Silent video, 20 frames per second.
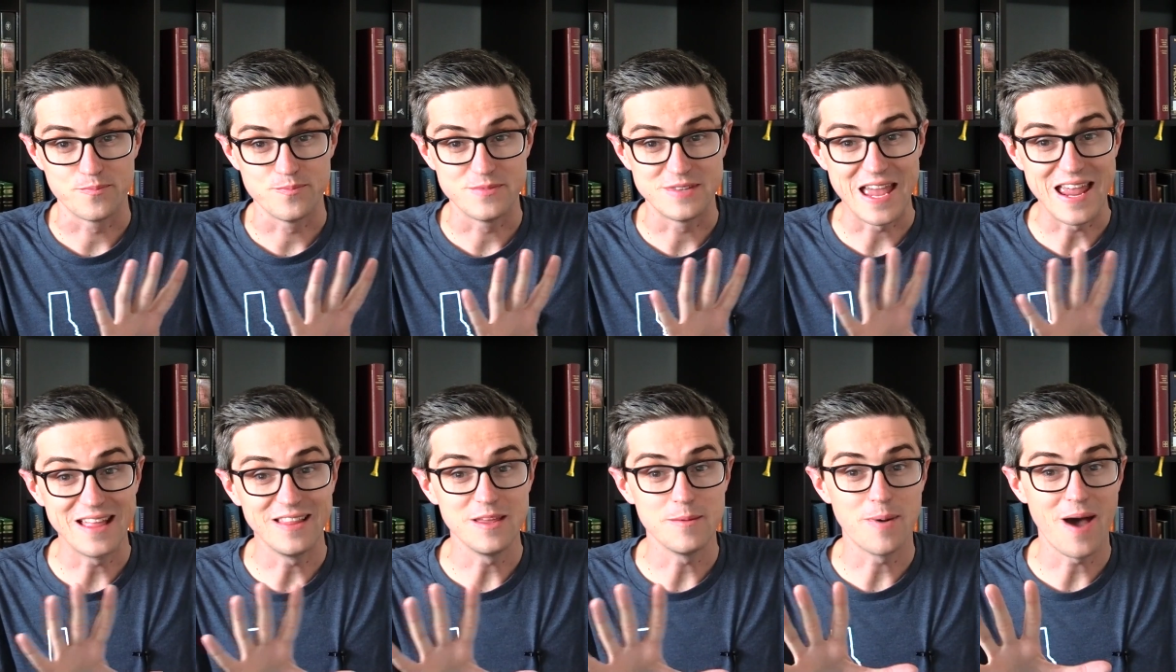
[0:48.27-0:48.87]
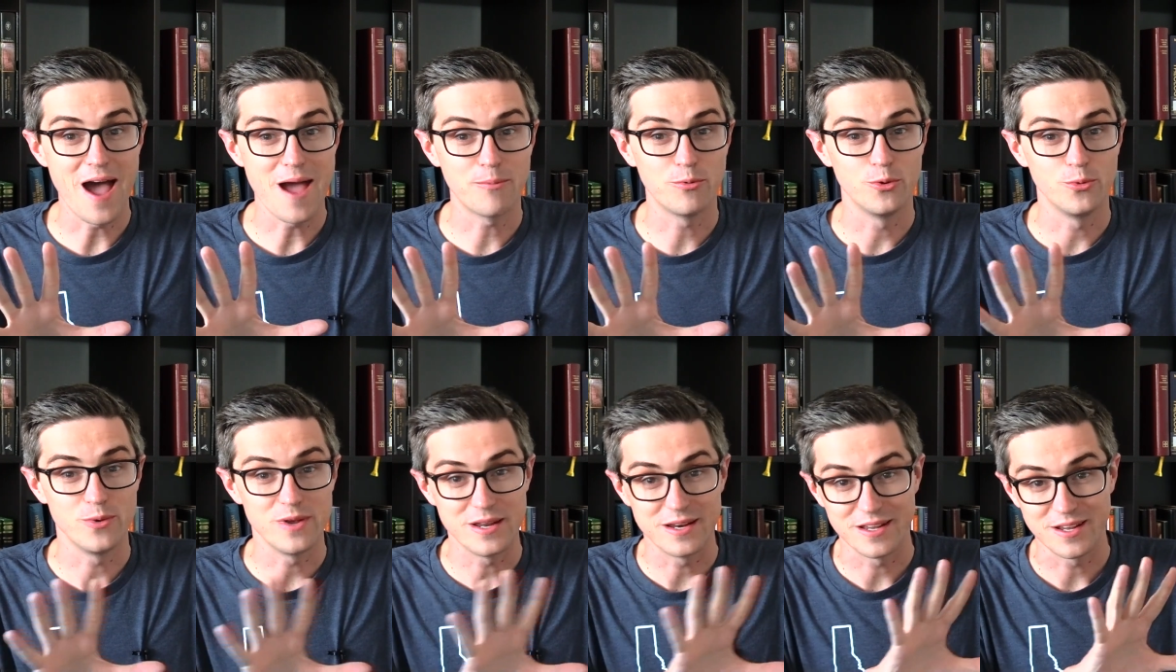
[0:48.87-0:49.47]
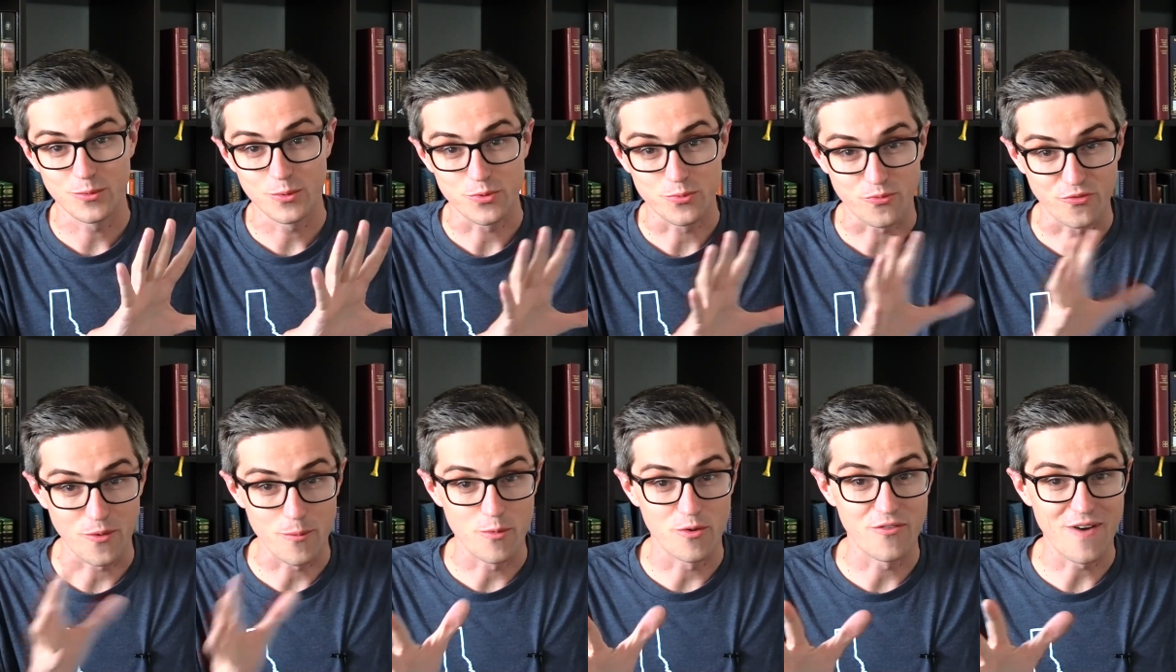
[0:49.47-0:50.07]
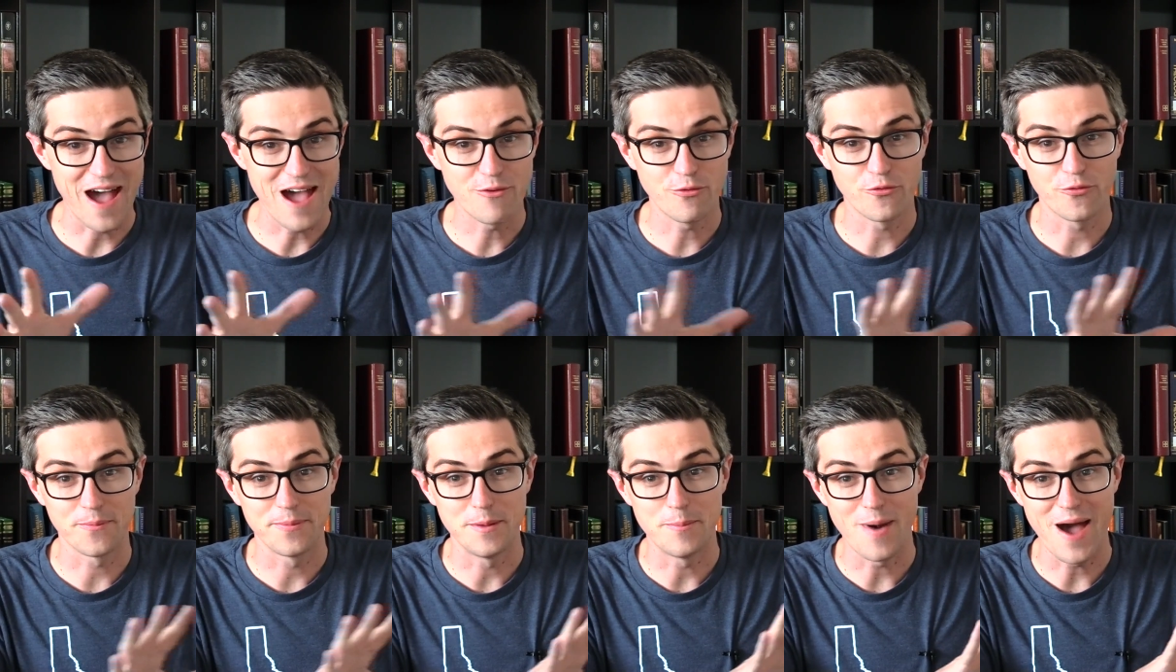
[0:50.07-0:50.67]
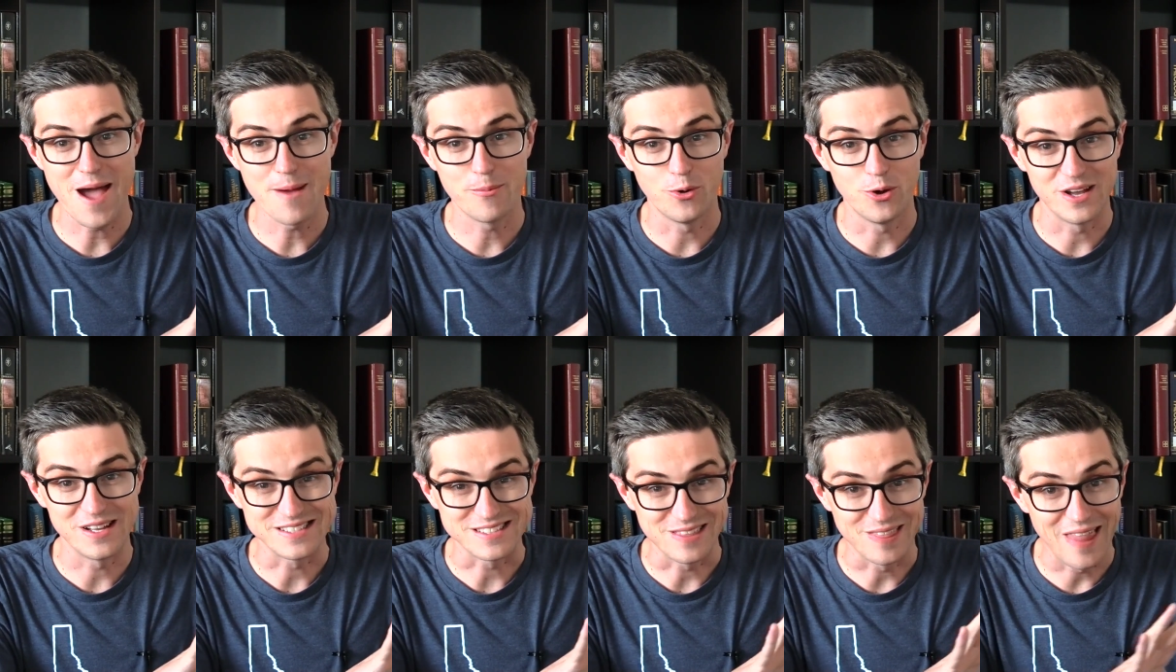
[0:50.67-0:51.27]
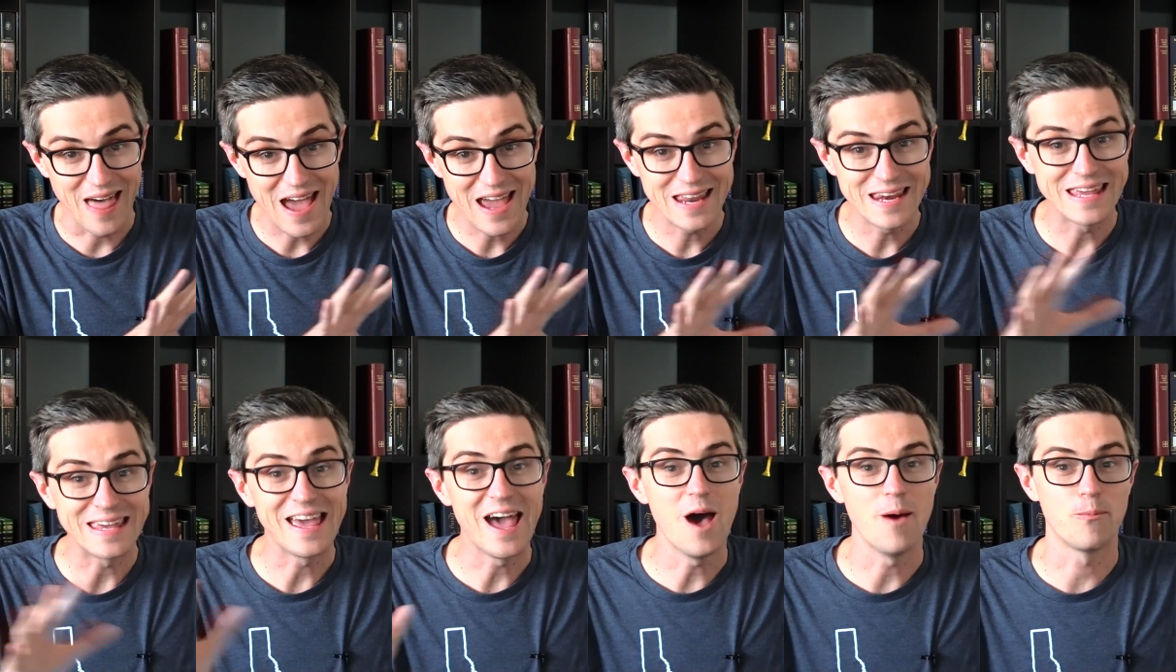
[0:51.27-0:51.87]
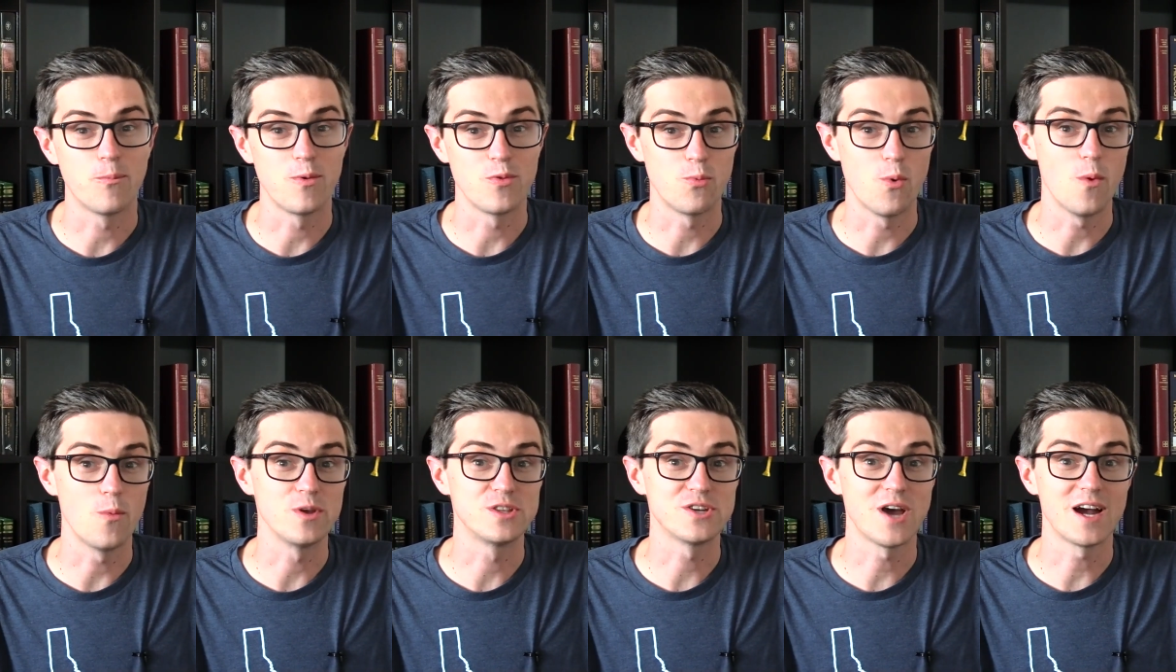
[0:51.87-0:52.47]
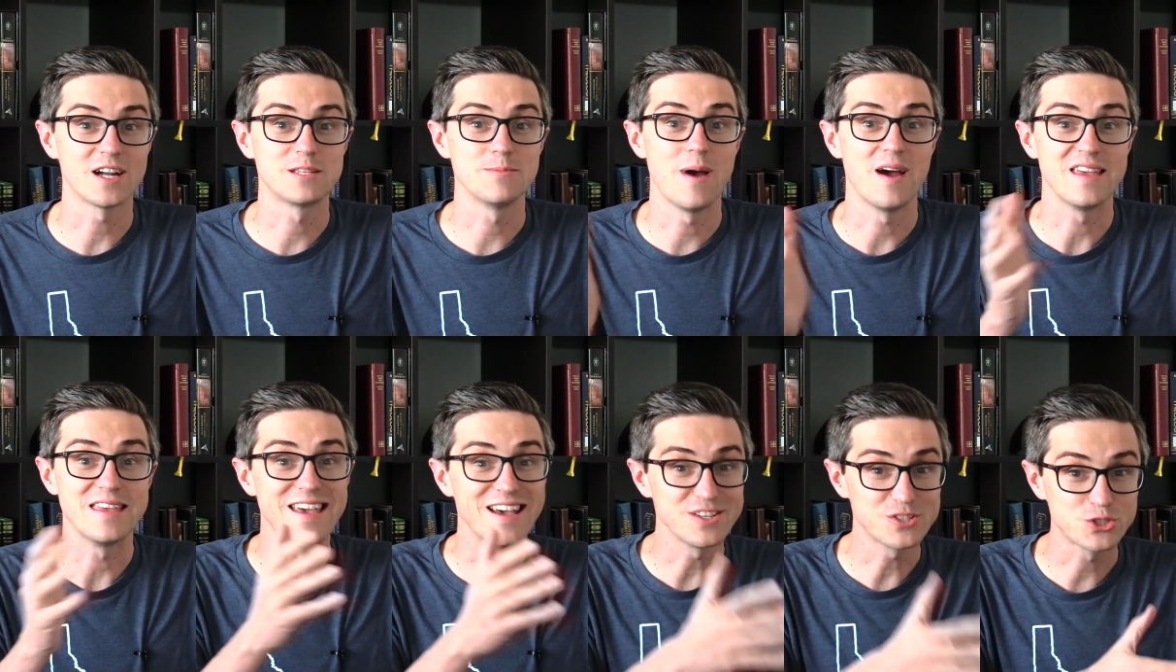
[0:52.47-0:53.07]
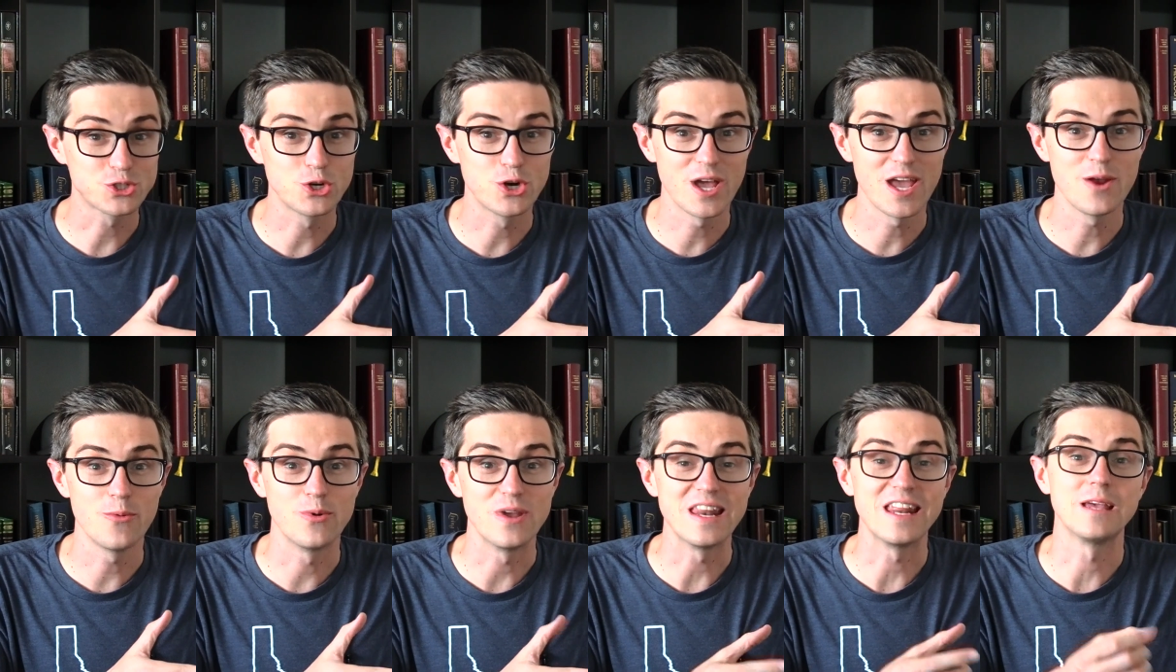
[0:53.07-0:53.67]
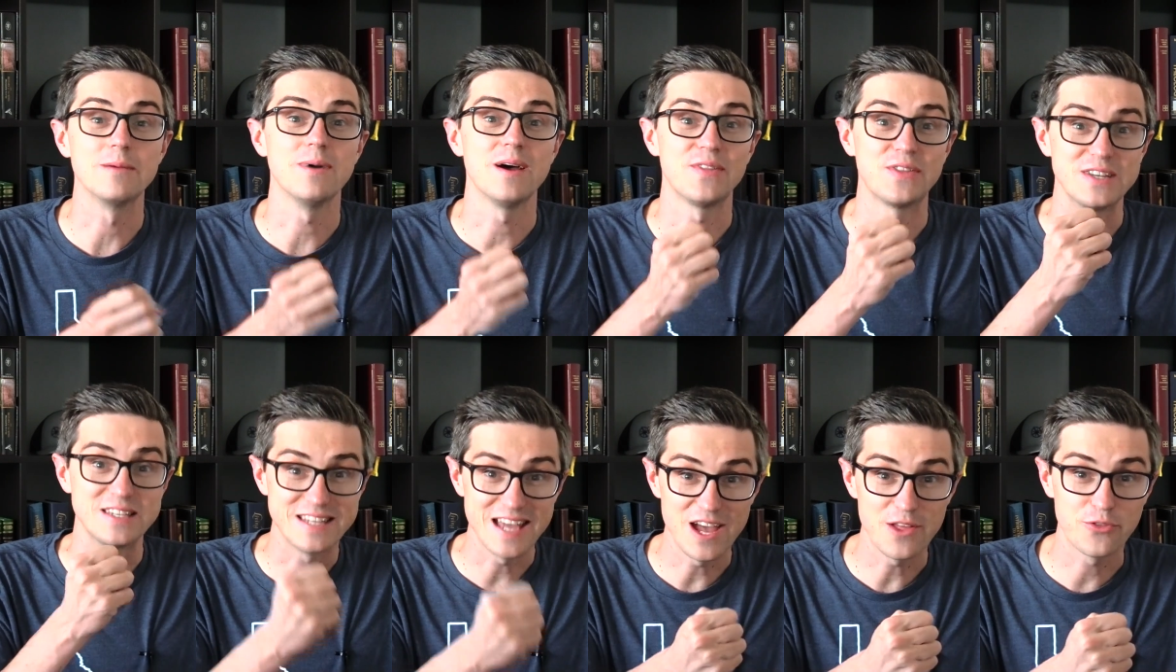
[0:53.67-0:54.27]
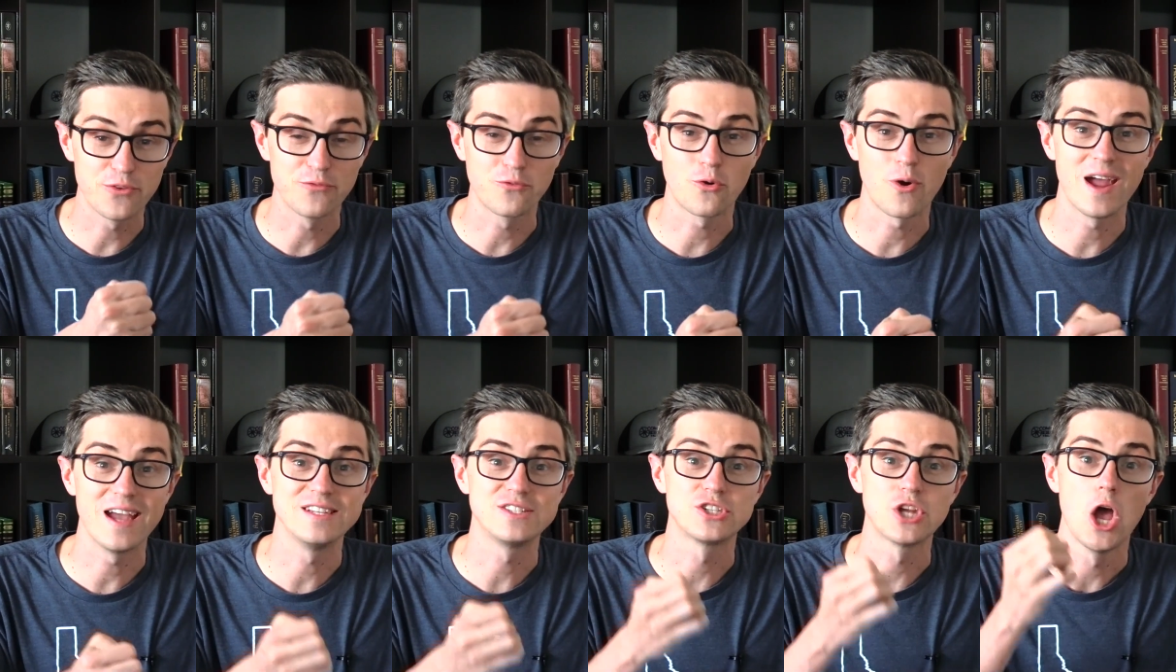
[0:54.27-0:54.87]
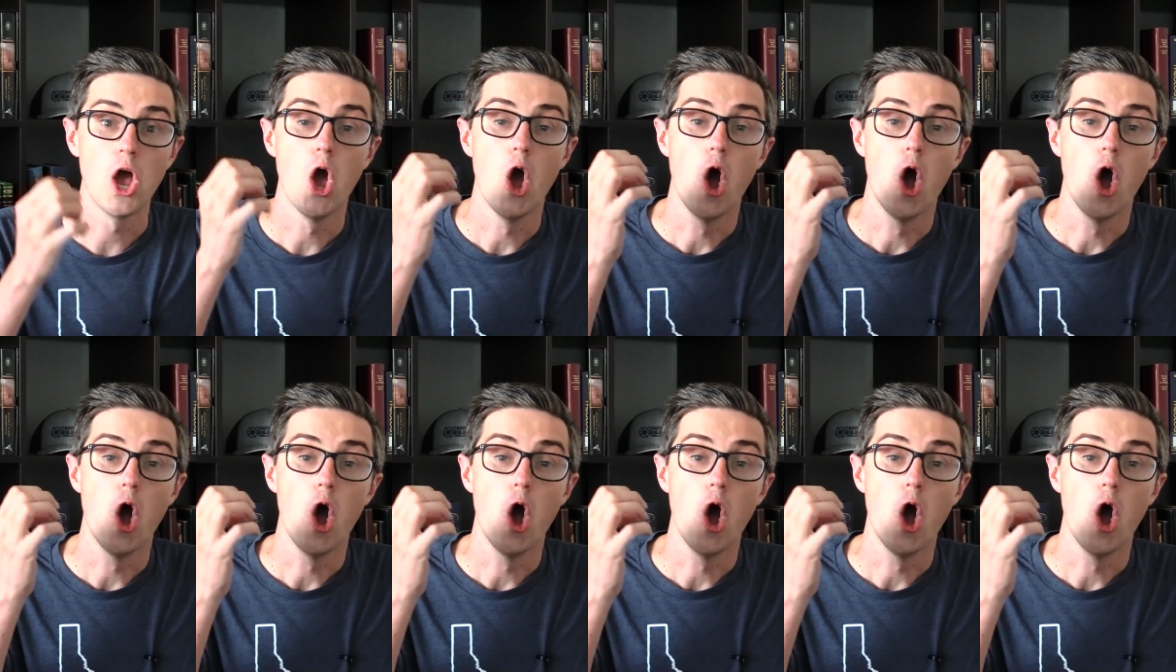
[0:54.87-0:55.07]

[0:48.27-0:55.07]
daily Bible reading from Revival from the Bible is lining up with what we talked about yesterday, reading about the death of Christ